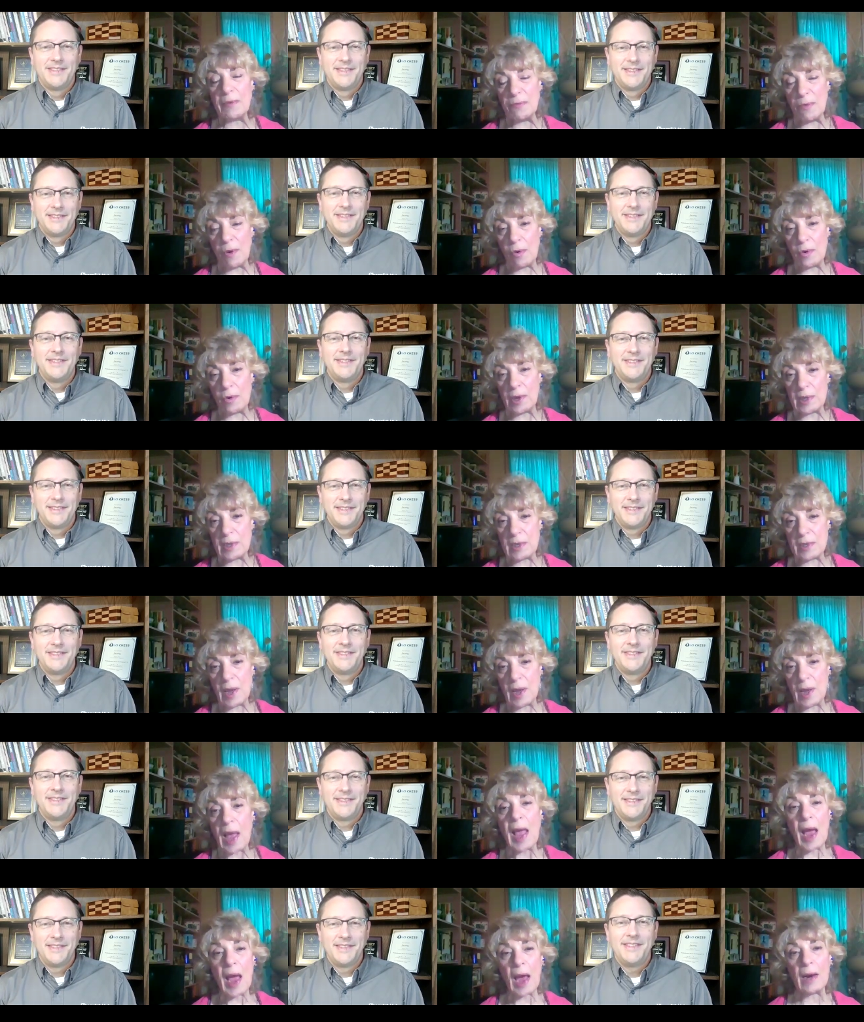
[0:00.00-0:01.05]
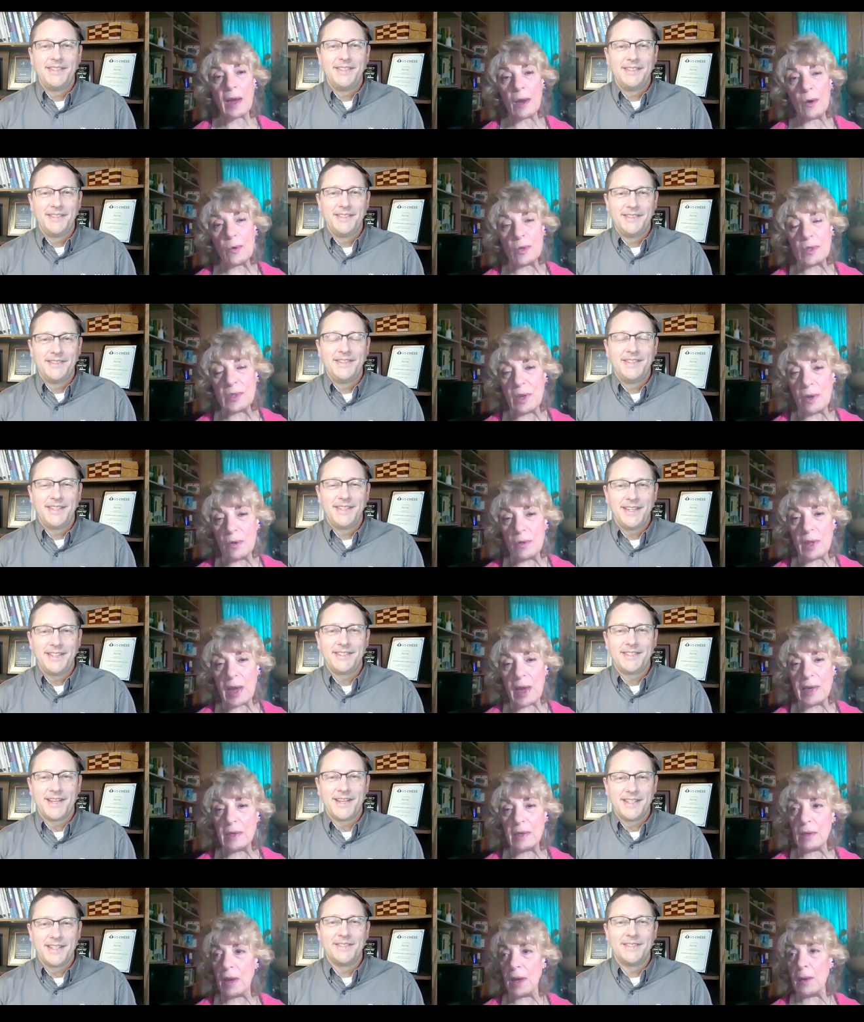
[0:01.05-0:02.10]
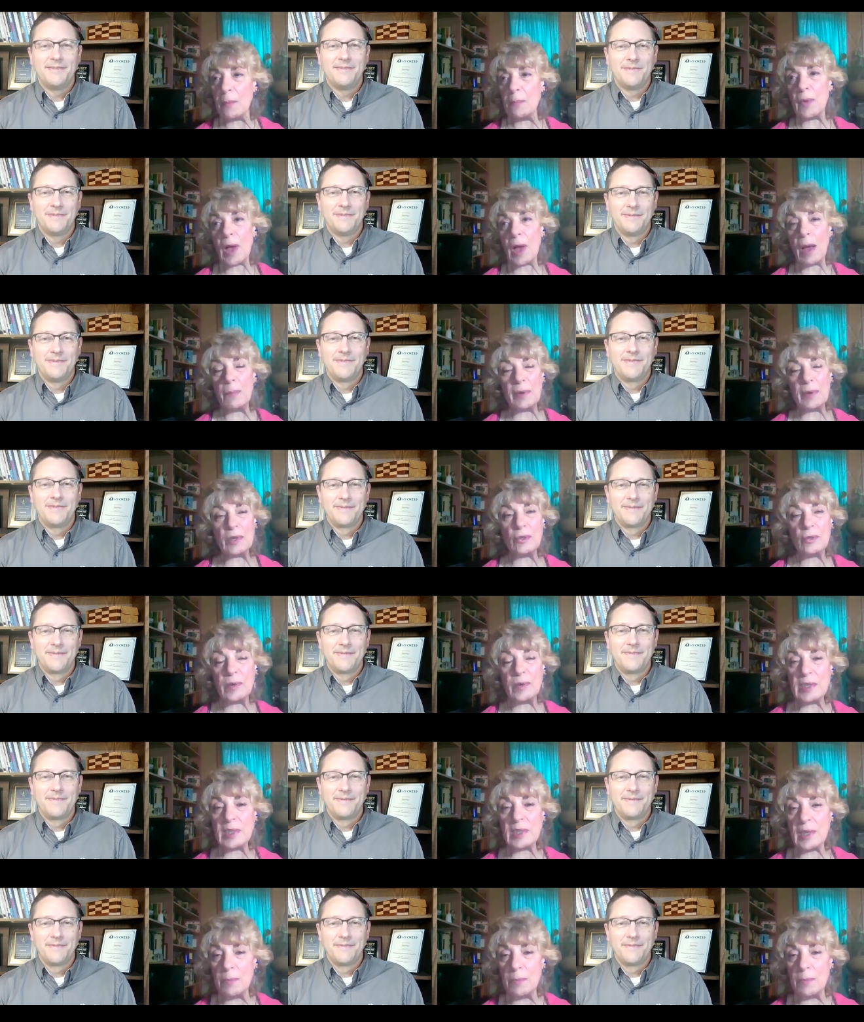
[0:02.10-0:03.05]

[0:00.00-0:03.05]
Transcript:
Speaker 1: focus. And I also like, I'll be doing